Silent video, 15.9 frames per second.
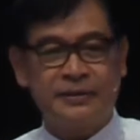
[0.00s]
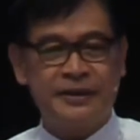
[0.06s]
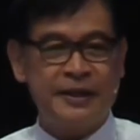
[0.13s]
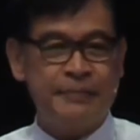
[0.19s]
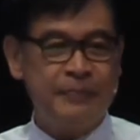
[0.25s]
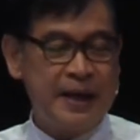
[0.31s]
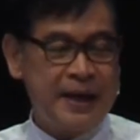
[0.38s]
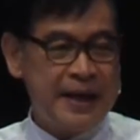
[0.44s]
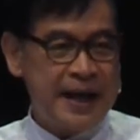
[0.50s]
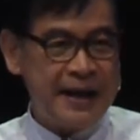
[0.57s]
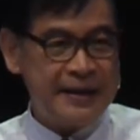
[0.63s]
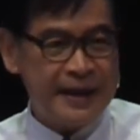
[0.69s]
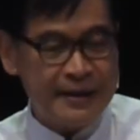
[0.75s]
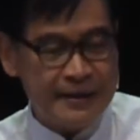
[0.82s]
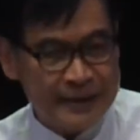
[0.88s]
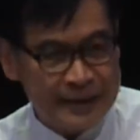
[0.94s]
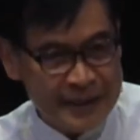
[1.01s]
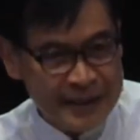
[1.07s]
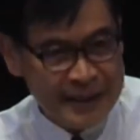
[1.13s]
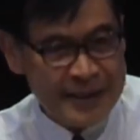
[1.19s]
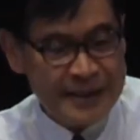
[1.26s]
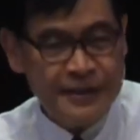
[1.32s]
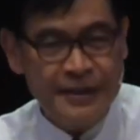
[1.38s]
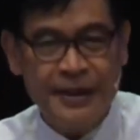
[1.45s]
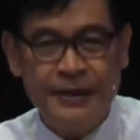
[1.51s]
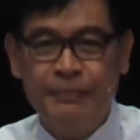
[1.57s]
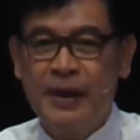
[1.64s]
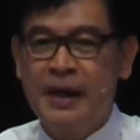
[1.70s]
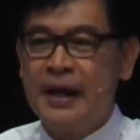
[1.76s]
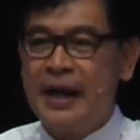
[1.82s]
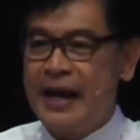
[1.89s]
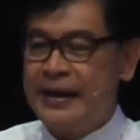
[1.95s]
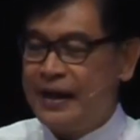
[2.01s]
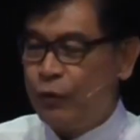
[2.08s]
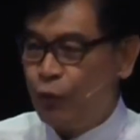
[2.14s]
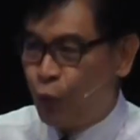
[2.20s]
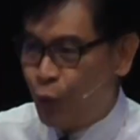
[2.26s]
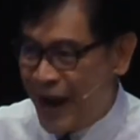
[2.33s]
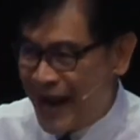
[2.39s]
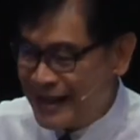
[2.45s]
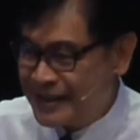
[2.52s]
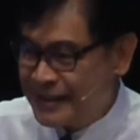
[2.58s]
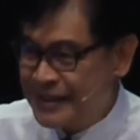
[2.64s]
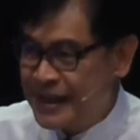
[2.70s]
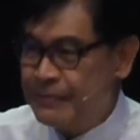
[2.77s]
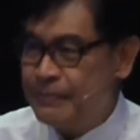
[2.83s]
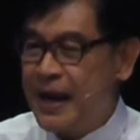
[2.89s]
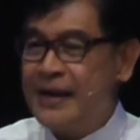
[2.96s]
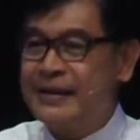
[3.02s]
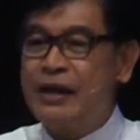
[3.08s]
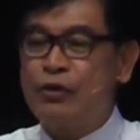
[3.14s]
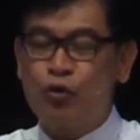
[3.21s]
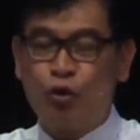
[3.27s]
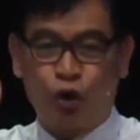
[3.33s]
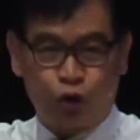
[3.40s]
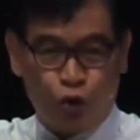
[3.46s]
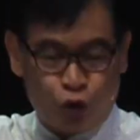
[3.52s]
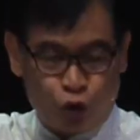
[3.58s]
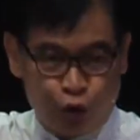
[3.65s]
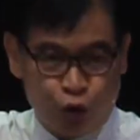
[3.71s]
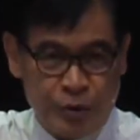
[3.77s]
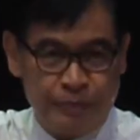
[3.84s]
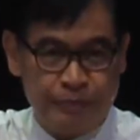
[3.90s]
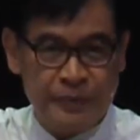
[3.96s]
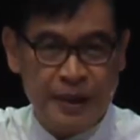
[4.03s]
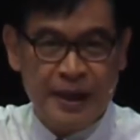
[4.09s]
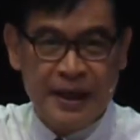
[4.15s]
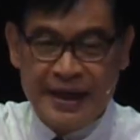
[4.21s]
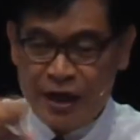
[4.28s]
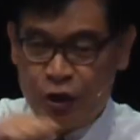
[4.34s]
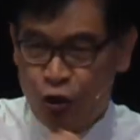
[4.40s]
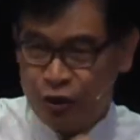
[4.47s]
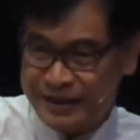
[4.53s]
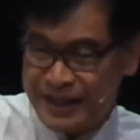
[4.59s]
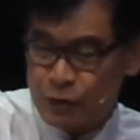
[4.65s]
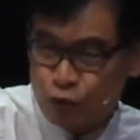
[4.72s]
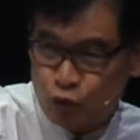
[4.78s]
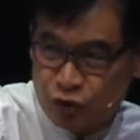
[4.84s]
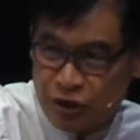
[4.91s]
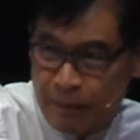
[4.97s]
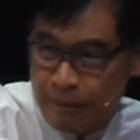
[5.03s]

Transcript: deep, and then knee deep, and then waist deep, and then you got to swim. It goes out to the